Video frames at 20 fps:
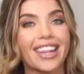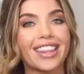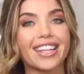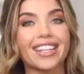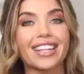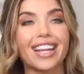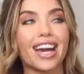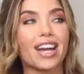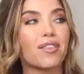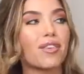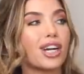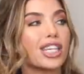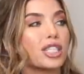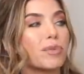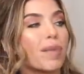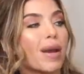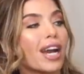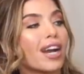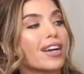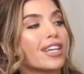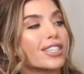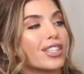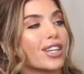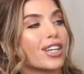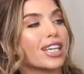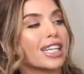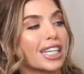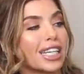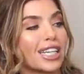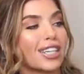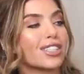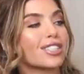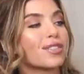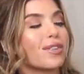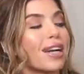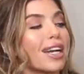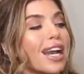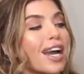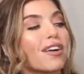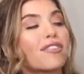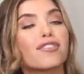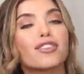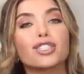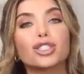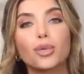And the light wash pair is on clearance right now for